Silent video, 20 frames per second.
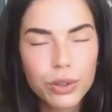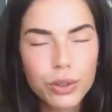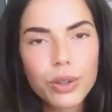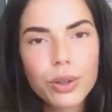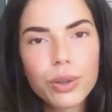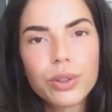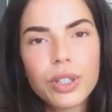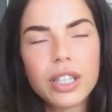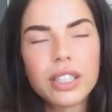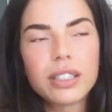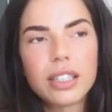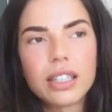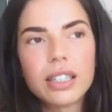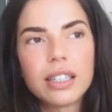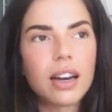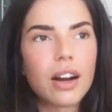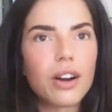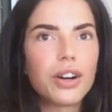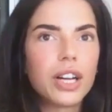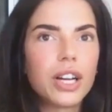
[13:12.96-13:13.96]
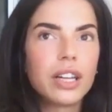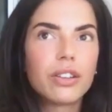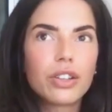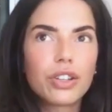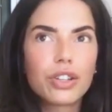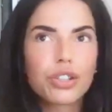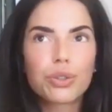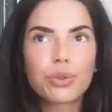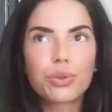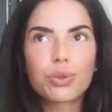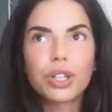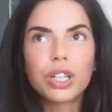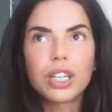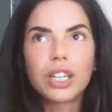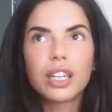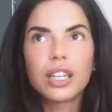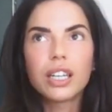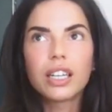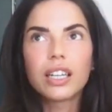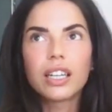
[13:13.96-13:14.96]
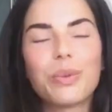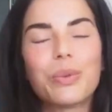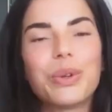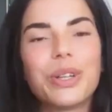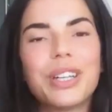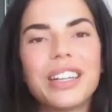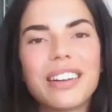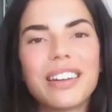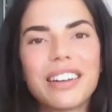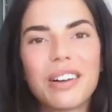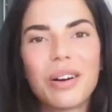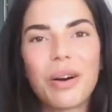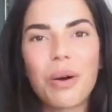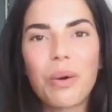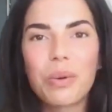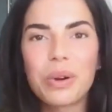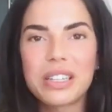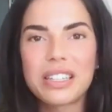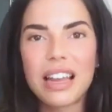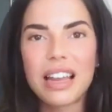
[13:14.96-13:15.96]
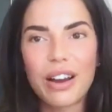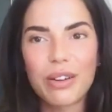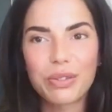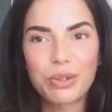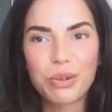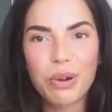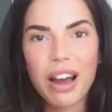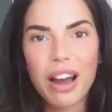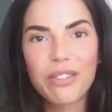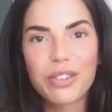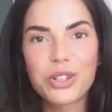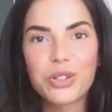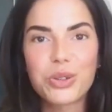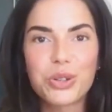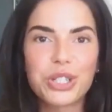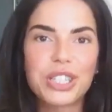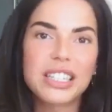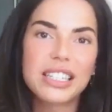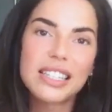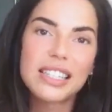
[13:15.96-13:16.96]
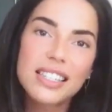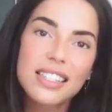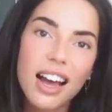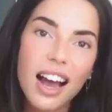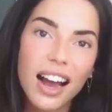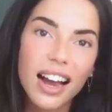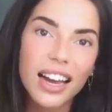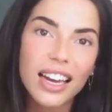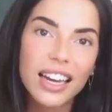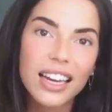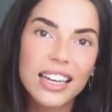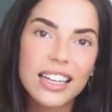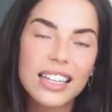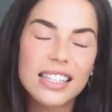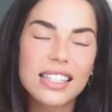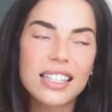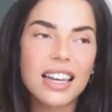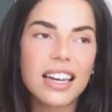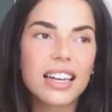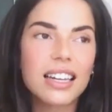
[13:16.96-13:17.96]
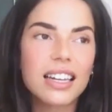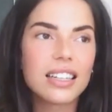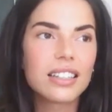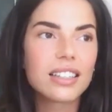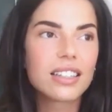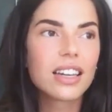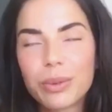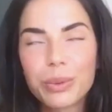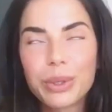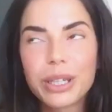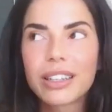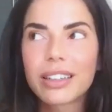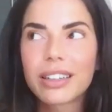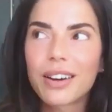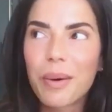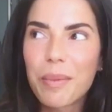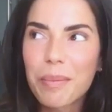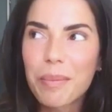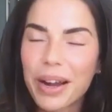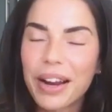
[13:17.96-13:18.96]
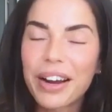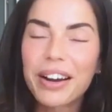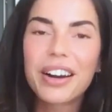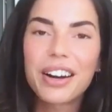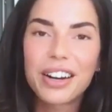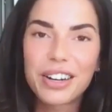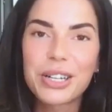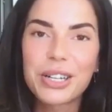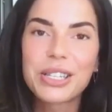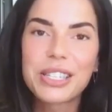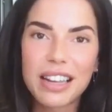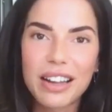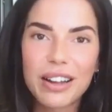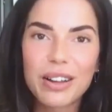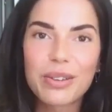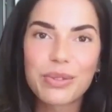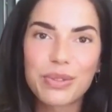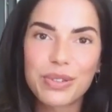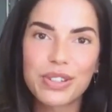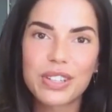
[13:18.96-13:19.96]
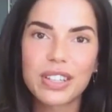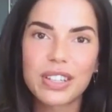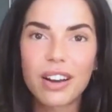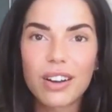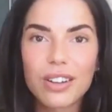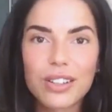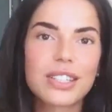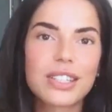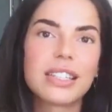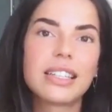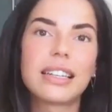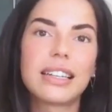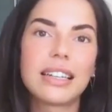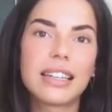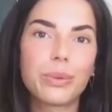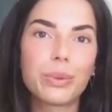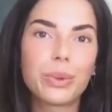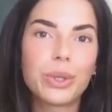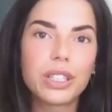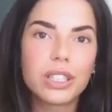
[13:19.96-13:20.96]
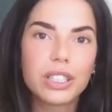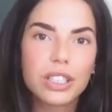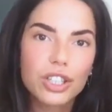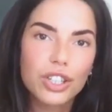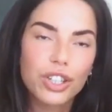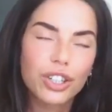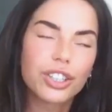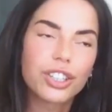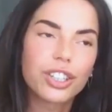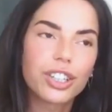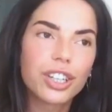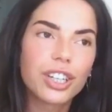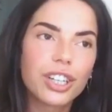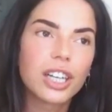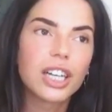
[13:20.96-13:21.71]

know that in our industry, we always have to have a certain size, and we compare ourselves constantly with each other.